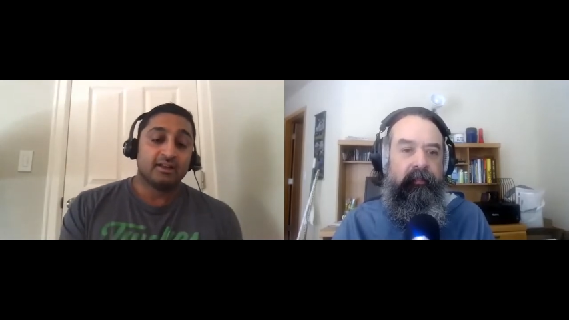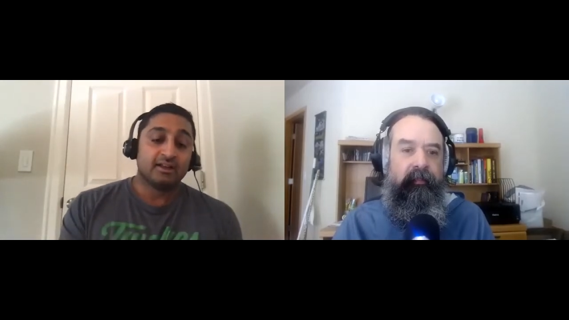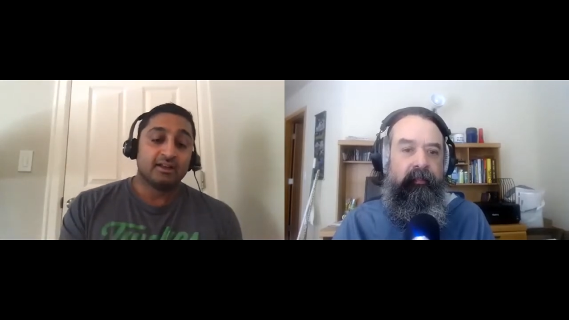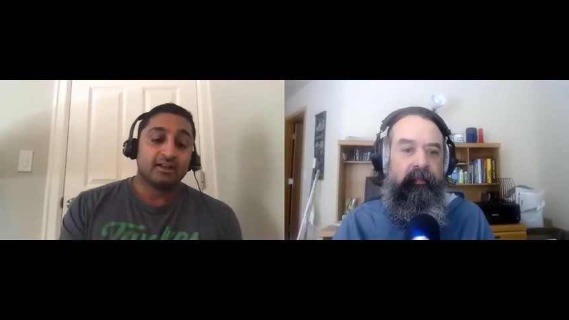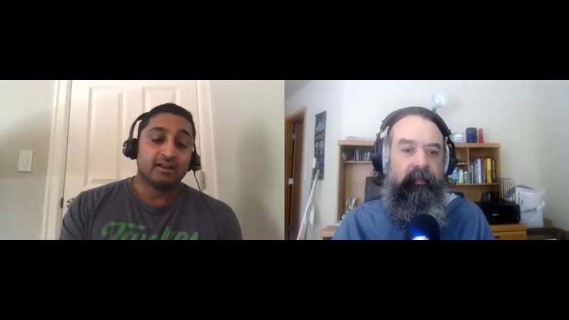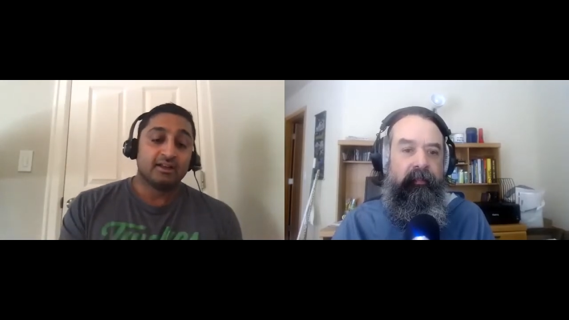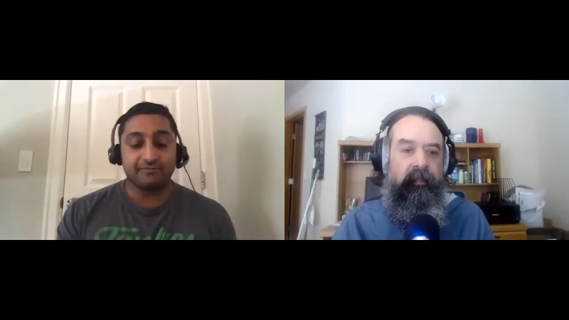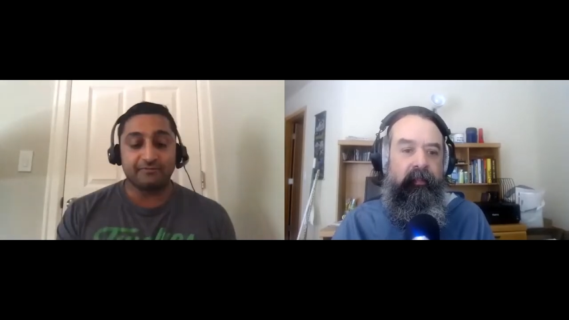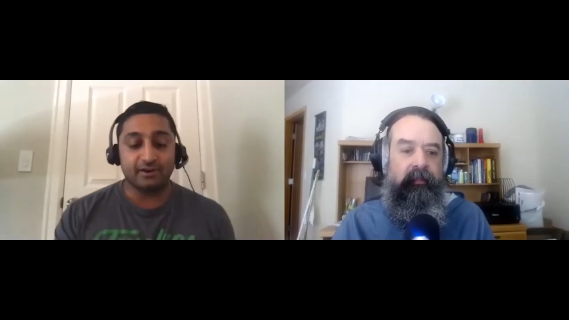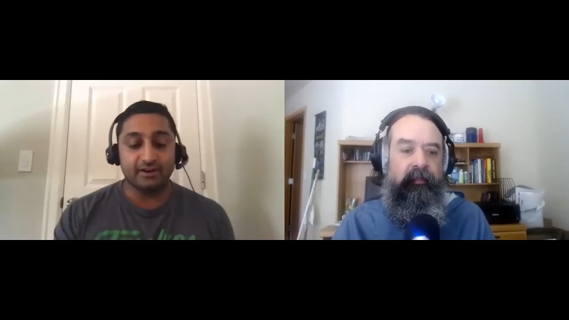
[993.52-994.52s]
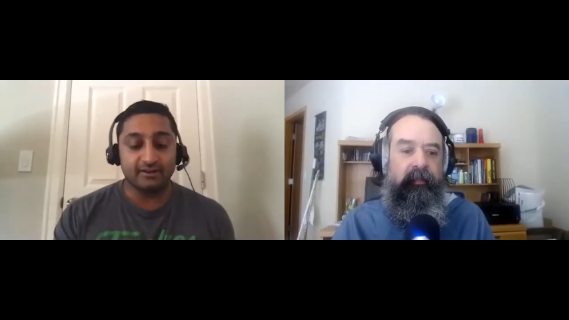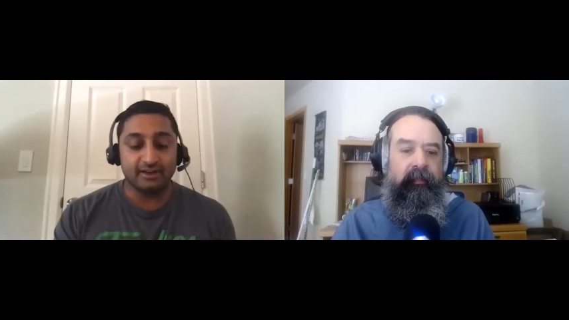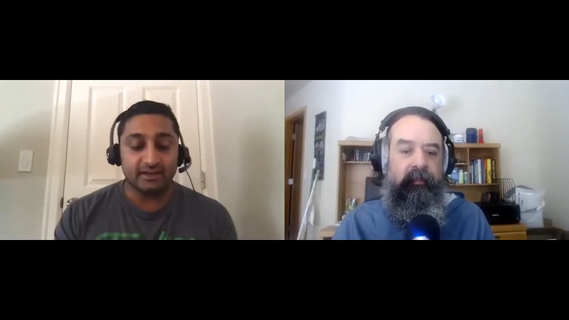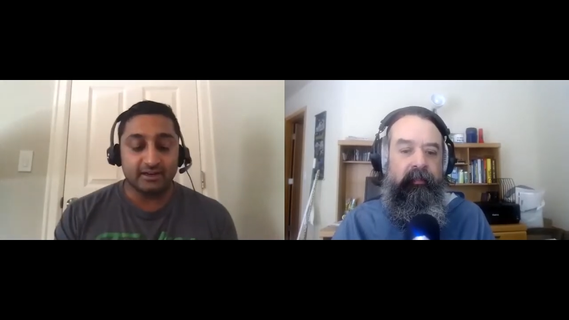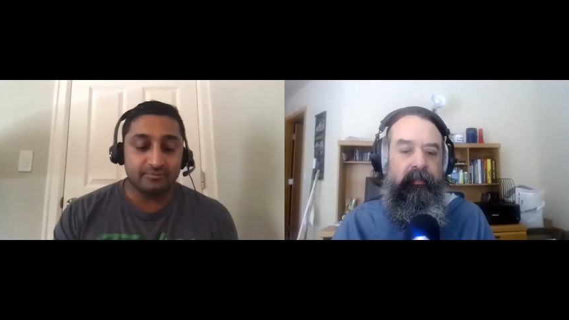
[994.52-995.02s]
Speaker 1: So yeah,
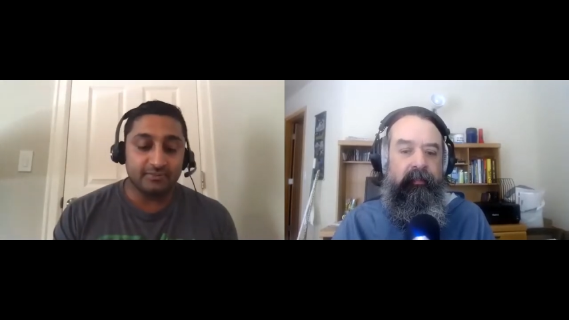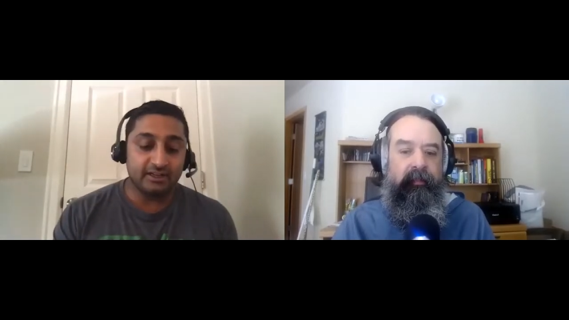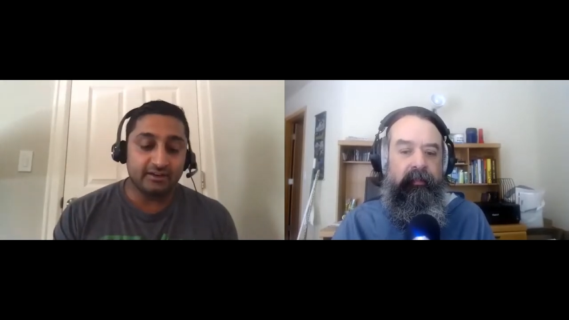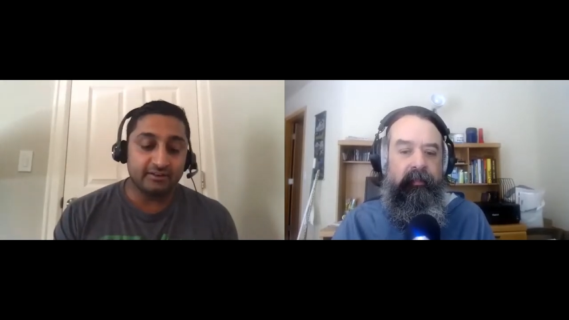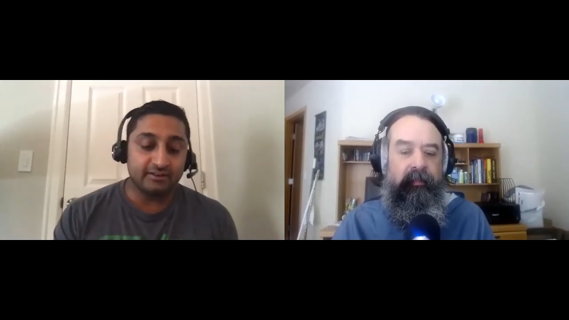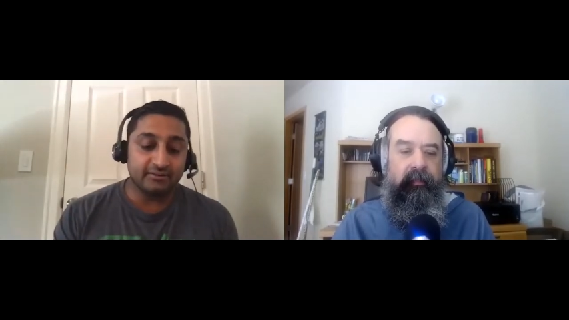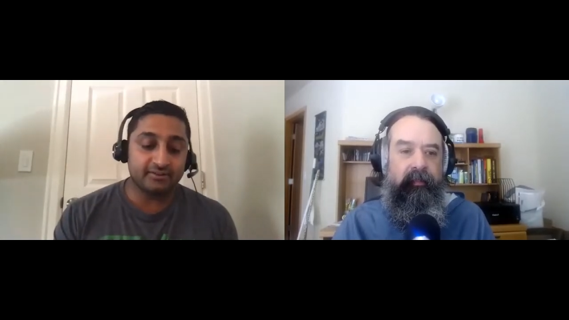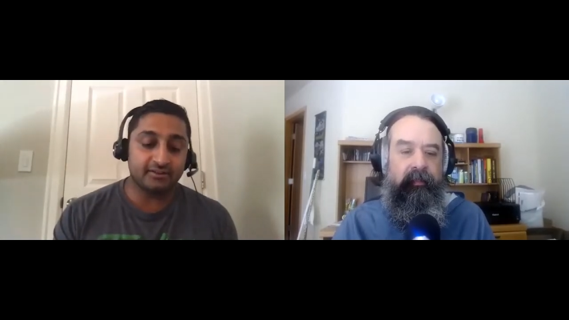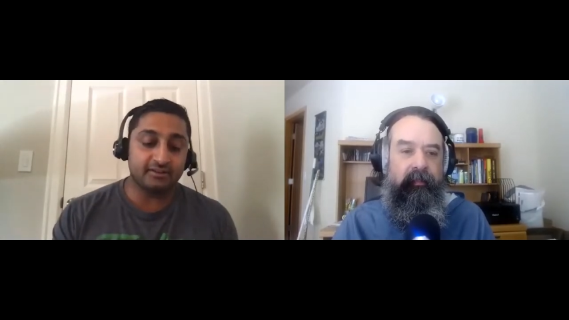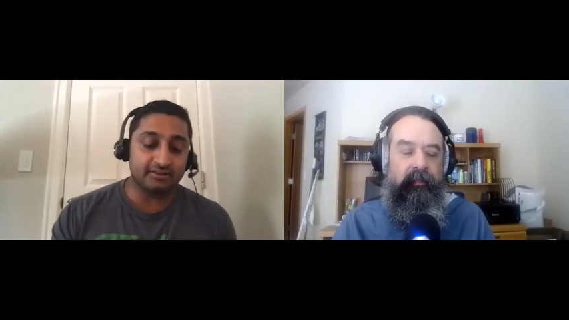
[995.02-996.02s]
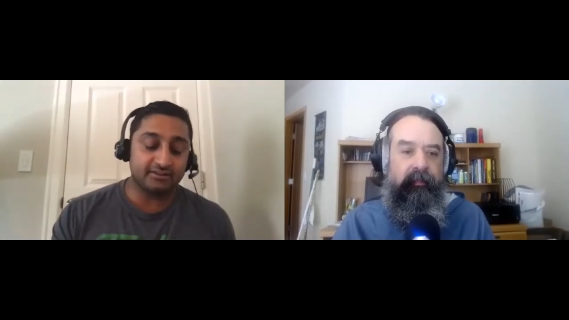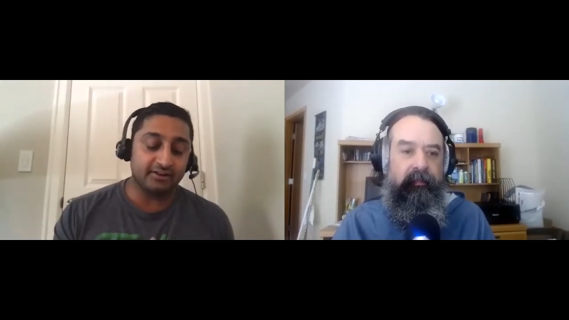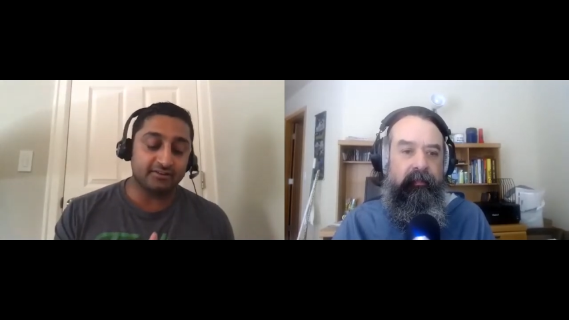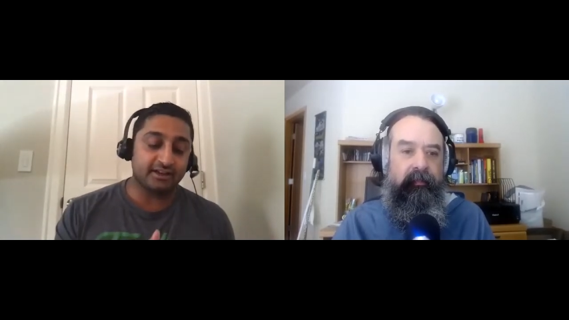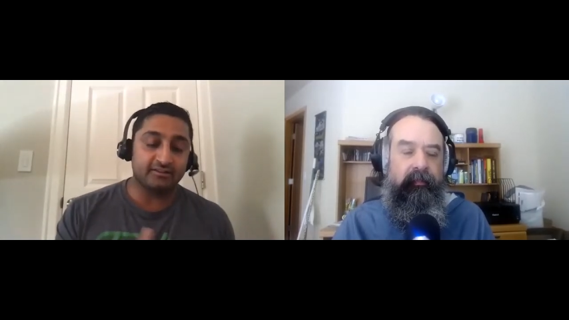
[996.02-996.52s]
different,
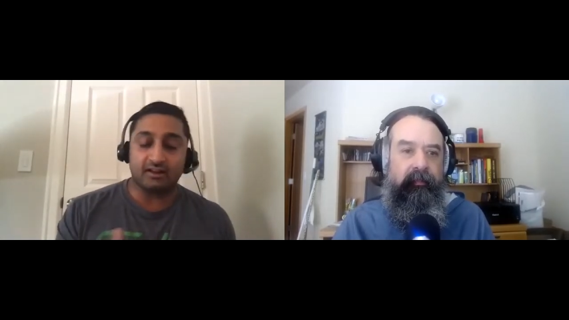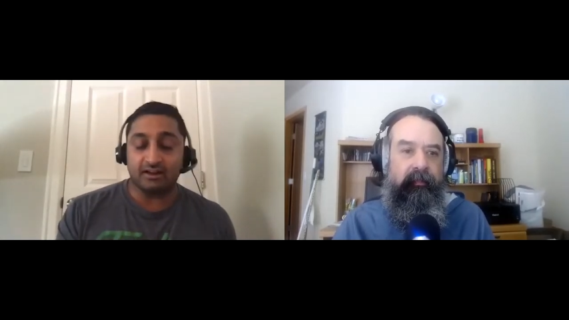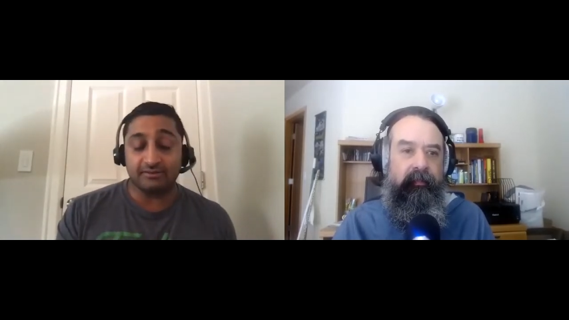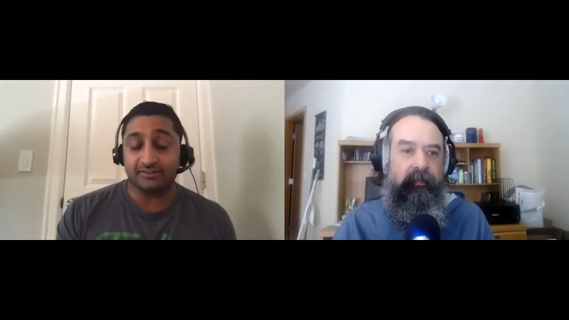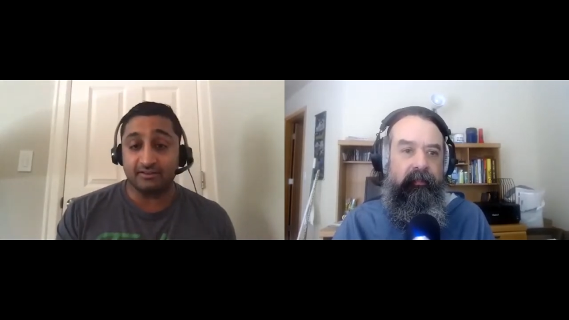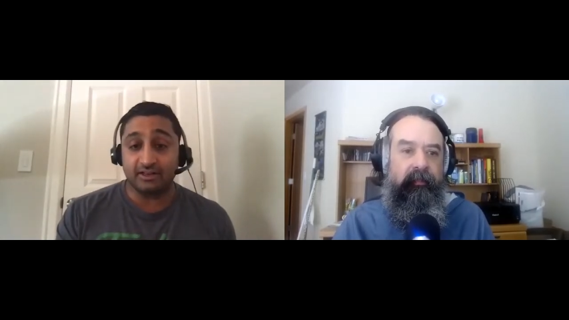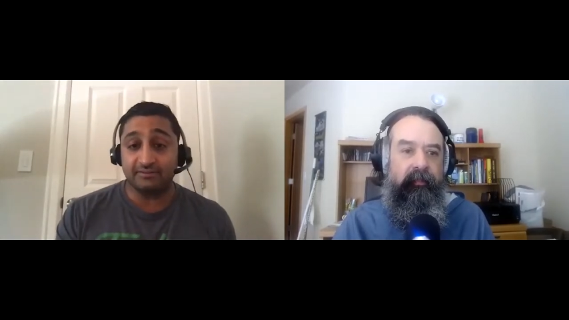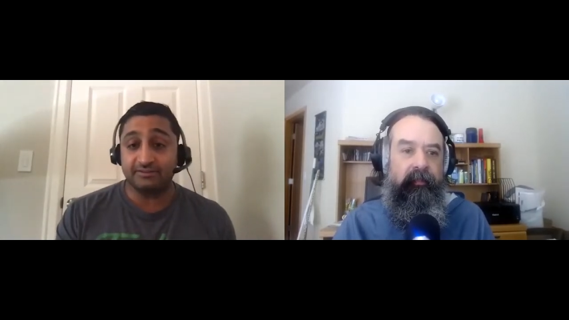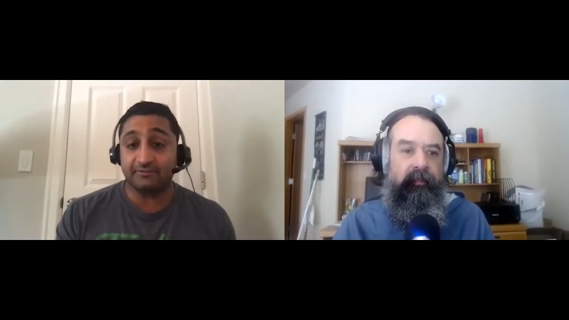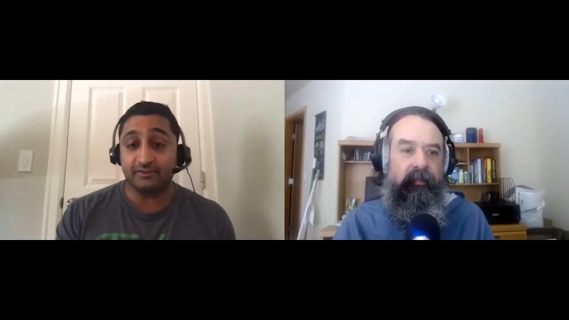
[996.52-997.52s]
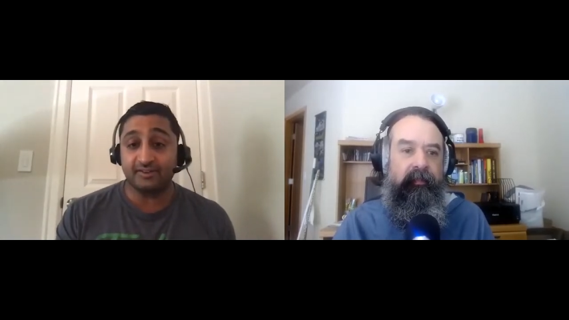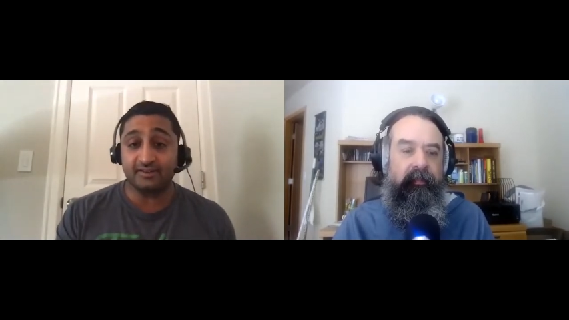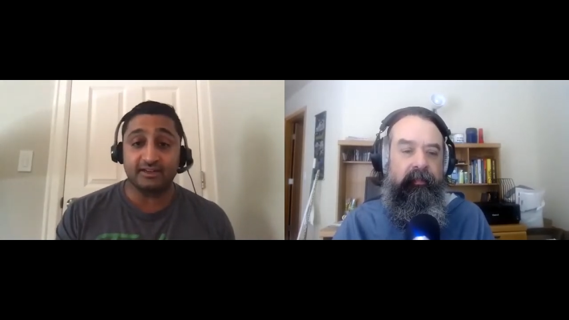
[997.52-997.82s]
there's obviously a lot of differences,